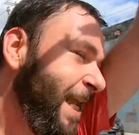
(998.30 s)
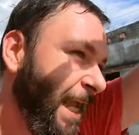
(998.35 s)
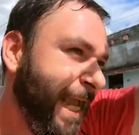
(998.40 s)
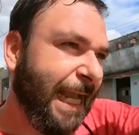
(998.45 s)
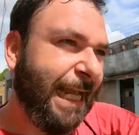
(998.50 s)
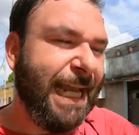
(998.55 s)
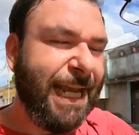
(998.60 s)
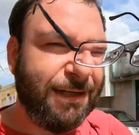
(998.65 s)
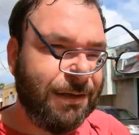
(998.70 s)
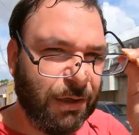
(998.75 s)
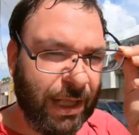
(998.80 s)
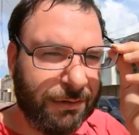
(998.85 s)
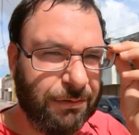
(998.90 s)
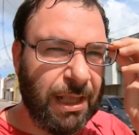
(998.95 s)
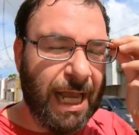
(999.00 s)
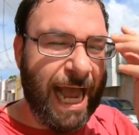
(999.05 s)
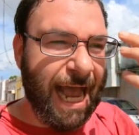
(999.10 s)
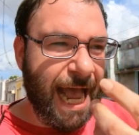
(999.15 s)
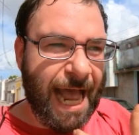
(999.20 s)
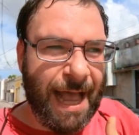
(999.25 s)
again,
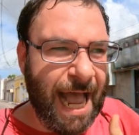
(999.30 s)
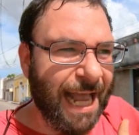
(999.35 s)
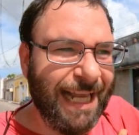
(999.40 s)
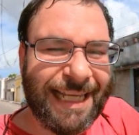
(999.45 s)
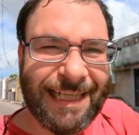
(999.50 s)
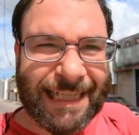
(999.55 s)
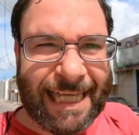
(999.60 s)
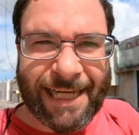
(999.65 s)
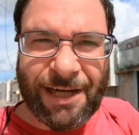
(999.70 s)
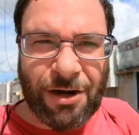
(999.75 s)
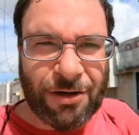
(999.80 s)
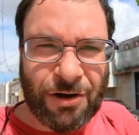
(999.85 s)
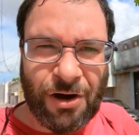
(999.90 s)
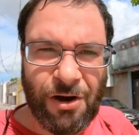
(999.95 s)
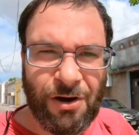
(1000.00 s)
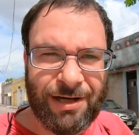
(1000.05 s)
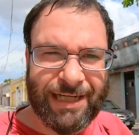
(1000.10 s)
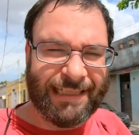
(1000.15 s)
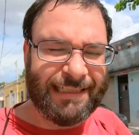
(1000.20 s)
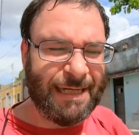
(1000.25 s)
I can get
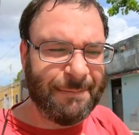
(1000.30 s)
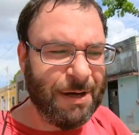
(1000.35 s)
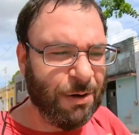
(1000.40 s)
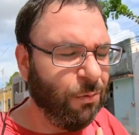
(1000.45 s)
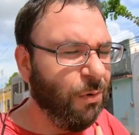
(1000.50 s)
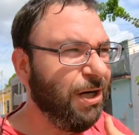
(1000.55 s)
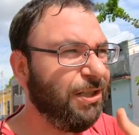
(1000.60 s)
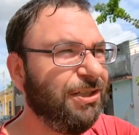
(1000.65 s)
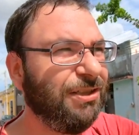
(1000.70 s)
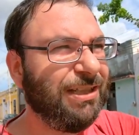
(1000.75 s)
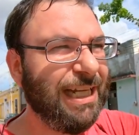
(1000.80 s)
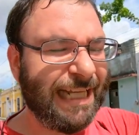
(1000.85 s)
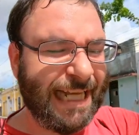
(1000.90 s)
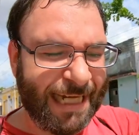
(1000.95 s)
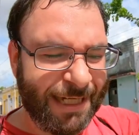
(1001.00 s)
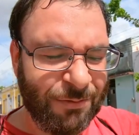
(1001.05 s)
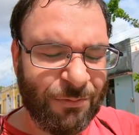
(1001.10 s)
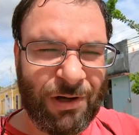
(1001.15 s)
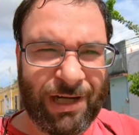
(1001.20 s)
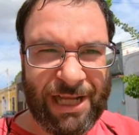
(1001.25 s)
alcohol anytime I want, just like
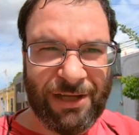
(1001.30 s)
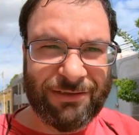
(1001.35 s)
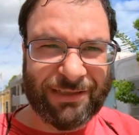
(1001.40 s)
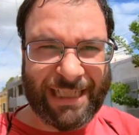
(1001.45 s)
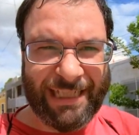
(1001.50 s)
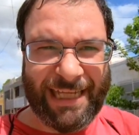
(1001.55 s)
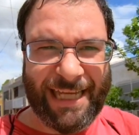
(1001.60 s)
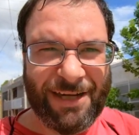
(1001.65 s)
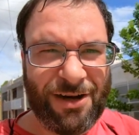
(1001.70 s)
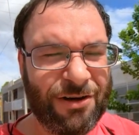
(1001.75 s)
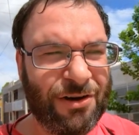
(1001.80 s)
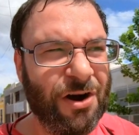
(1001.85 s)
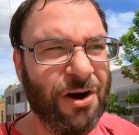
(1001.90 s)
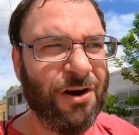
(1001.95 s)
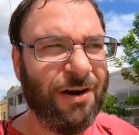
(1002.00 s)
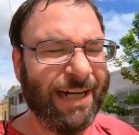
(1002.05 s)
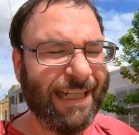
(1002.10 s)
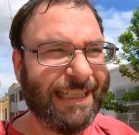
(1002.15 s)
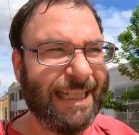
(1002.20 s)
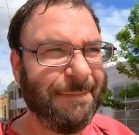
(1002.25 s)
anyone else can get
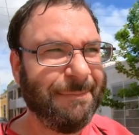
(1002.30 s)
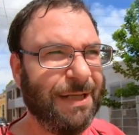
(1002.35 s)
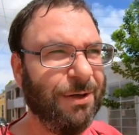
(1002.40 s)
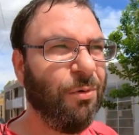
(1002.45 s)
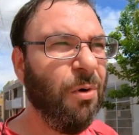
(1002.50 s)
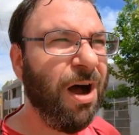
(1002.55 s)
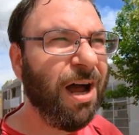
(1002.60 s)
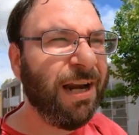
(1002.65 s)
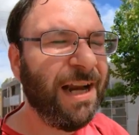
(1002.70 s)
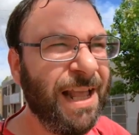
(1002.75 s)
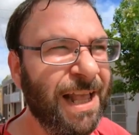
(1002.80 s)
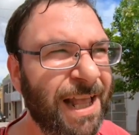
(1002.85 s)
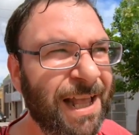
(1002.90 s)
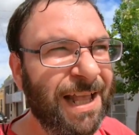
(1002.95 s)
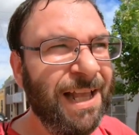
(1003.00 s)
alcohol anytime they want.